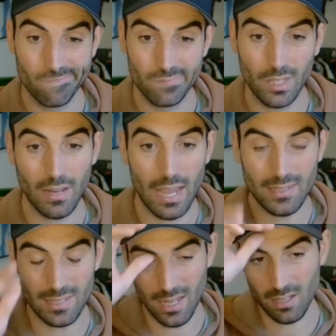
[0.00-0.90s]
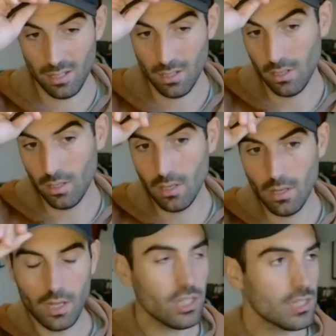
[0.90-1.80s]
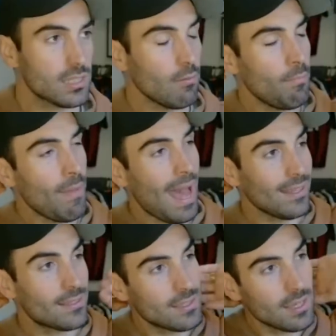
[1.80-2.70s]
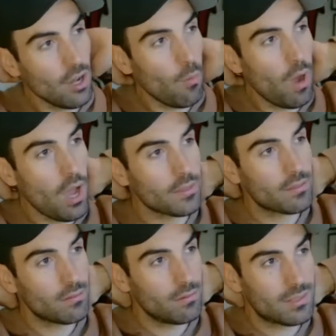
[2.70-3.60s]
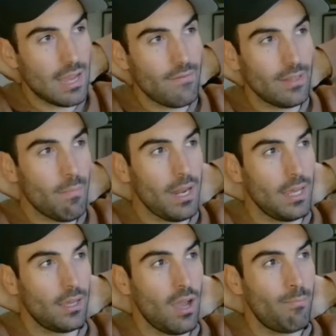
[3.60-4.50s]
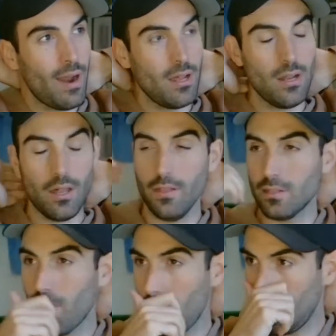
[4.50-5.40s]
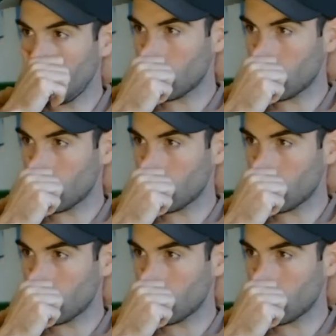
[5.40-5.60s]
Don't hate it. Just think with Mads, is it not worth saving the money and going Brennan? I think there's very little to